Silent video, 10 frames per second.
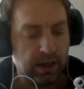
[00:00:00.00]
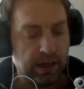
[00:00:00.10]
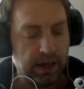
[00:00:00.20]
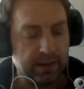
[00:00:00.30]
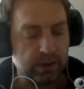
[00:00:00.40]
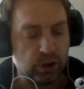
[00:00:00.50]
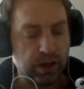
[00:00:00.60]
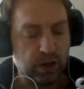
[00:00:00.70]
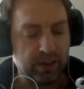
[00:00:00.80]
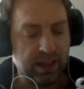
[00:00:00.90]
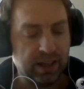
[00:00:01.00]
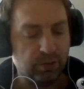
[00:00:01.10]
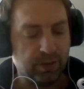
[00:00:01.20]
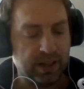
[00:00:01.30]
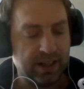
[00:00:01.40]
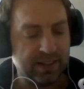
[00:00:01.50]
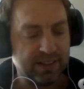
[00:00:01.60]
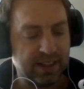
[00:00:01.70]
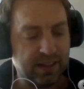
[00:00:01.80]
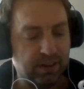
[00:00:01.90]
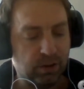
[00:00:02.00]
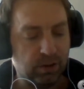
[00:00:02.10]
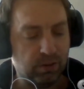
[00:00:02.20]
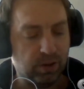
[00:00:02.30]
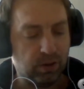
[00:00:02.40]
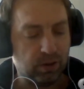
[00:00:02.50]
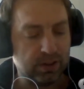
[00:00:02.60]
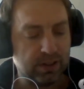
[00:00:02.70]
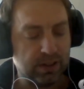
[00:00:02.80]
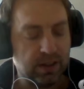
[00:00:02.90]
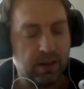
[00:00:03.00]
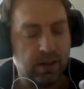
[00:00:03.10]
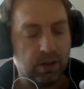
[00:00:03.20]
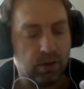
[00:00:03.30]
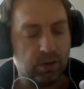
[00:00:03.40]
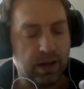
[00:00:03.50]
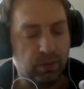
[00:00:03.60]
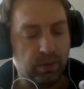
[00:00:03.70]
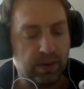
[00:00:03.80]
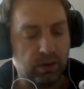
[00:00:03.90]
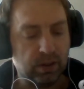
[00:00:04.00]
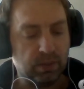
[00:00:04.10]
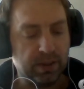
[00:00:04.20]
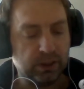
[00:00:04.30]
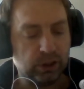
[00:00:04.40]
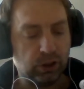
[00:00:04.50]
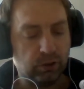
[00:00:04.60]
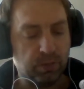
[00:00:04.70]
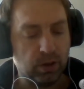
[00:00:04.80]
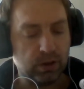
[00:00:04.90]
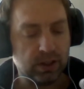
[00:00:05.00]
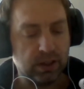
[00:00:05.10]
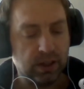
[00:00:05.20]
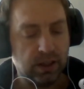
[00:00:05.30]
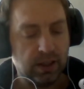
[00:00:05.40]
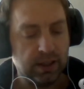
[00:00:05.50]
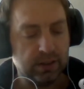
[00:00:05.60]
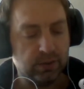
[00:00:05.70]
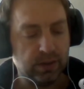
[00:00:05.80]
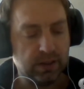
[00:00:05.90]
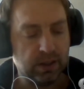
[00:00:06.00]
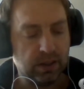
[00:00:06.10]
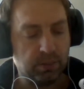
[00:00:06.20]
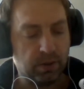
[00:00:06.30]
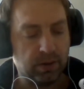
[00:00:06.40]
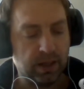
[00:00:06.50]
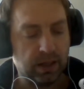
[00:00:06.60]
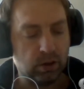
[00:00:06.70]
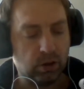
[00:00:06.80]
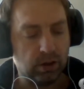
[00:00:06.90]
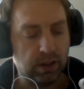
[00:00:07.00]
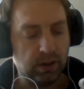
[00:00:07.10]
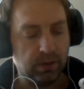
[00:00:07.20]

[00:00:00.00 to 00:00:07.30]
and is crowned King of Kings and Lord of Lords, wrath without the mixture of mercy is visited upon the ungodly.